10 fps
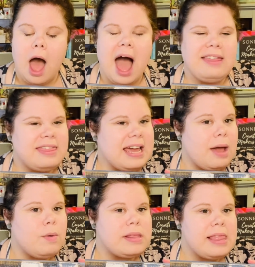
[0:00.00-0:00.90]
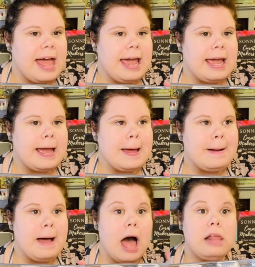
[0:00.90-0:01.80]
I think I would like
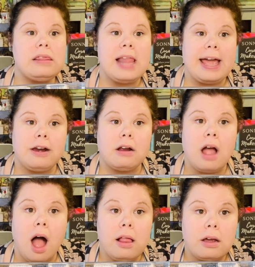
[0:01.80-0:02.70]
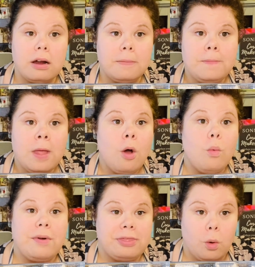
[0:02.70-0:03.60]
a lighter color
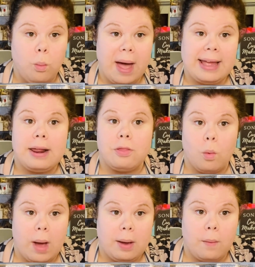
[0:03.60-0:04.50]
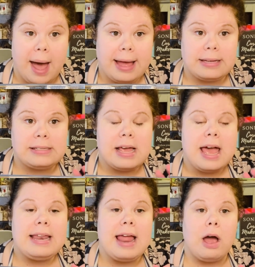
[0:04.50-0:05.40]
with the white and the white wax.
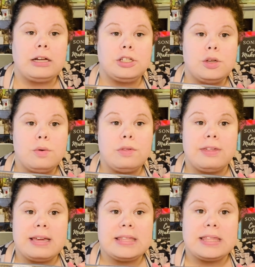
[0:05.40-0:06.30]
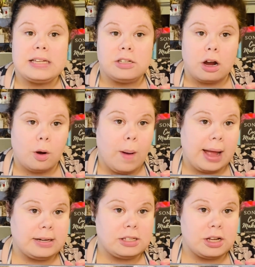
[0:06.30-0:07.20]
Now, I do think that the dark
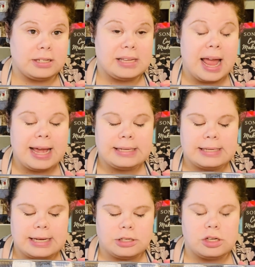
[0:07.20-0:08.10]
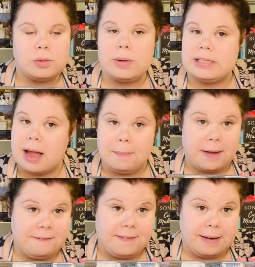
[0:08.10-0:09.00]
wax looks nice. It just was not
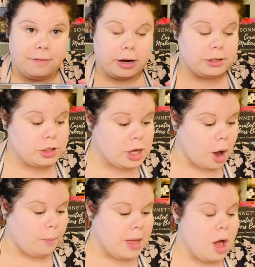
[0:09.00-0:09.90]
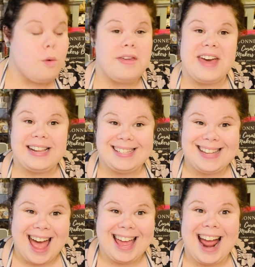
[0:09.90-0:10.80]
my favorite. So with that
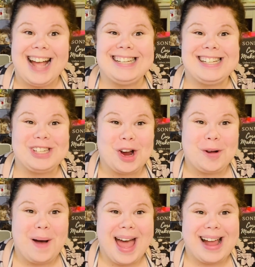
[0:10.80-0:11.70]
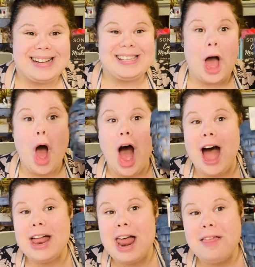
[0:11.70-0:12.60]
said, I did dark wax
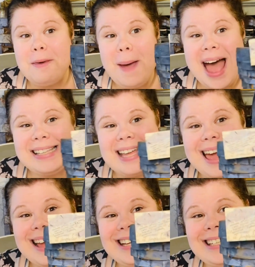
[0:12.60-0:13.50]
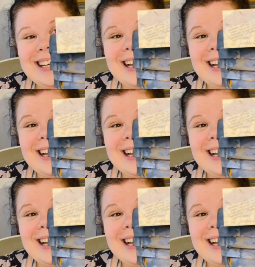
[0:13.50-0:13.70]
on the basket.